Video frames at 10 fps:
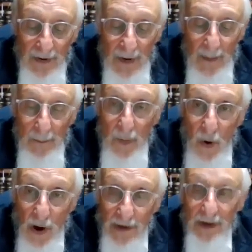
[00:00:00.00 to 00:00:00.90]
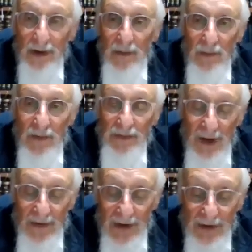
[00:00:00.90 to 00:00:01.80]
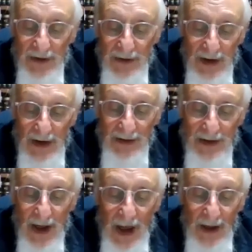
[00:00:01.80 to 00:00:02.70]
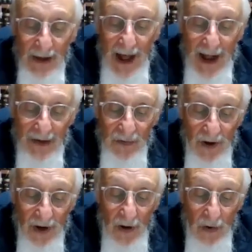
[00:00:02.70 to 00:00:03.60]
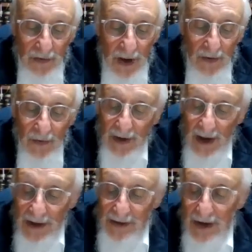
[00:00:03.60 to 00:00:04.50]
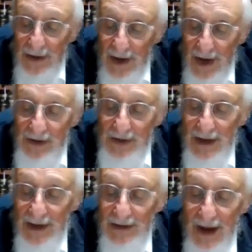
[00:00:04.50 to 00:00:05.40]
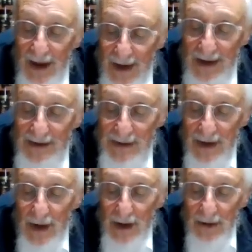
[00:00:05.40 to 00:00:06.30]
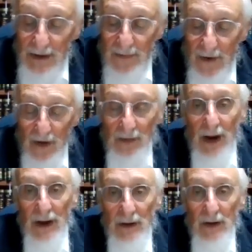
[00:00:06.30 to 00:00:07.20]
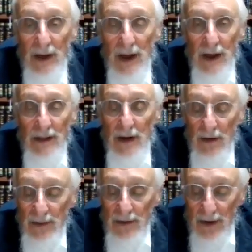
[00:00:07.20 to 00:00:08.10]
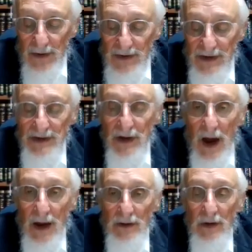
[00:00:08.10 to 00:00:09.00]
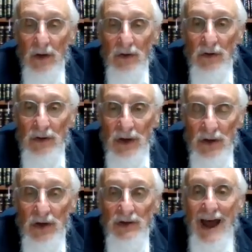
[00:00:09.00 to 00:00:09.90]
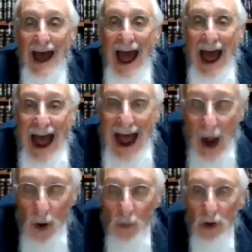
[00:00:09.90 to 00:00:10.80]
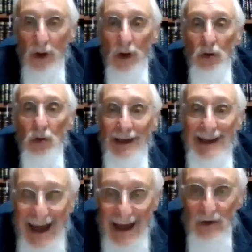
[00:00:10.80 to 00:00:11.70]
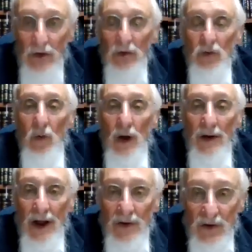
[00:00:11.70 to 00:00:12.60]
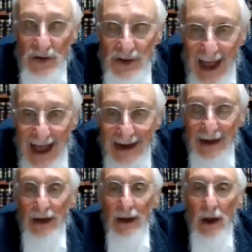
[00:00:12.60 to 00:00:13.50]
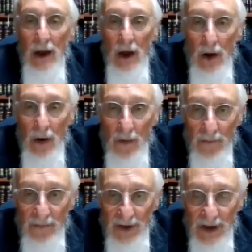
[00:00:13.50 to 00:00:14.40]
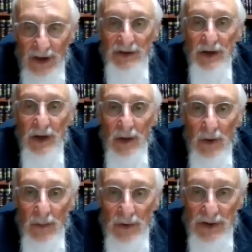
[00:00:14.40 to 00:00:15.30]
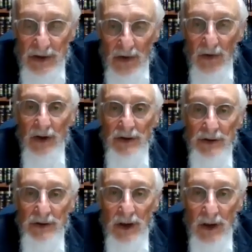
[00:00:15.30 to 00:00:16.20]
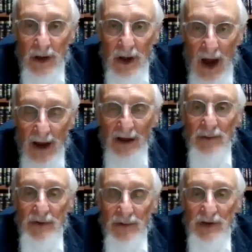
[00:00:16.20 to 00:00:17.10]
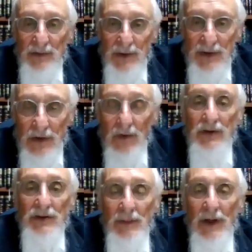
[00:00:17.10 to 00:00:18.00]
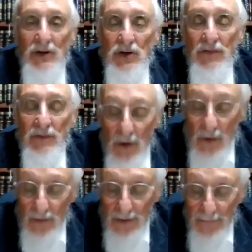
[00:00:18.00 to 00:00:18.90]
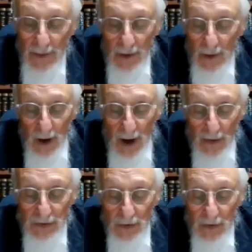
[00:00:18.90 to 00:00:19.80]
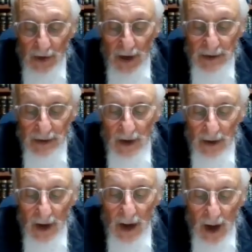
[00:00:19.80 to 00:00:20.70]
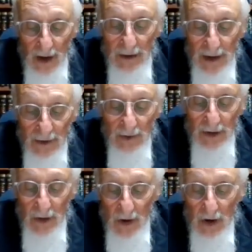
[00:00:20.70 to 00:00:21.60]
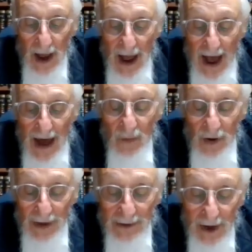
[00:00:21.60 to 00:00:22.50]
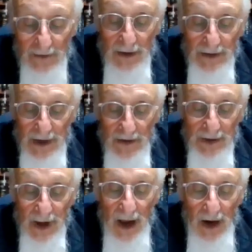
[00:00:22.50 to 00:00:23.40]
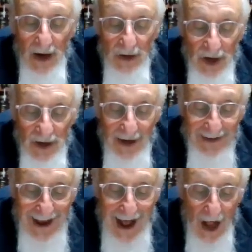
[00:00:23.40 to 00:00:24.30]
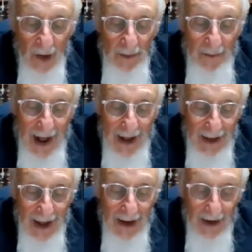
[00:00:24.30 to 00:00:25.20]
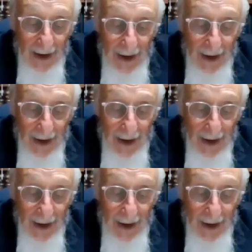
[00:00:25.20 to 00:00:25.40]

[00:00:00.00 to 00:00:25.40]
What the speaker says: they're appointed, Rav Soloveitchik says, lahadrich otanu ketzad yesh lehityaches l'dvarim keila. It's designed to teach us how to get to an understanding of these mysterious items, of this mysterious dimension of Torah. How so? Ketzad aleinu linhog. How do we conduct ourselves? Kasher nitkal v'mahalach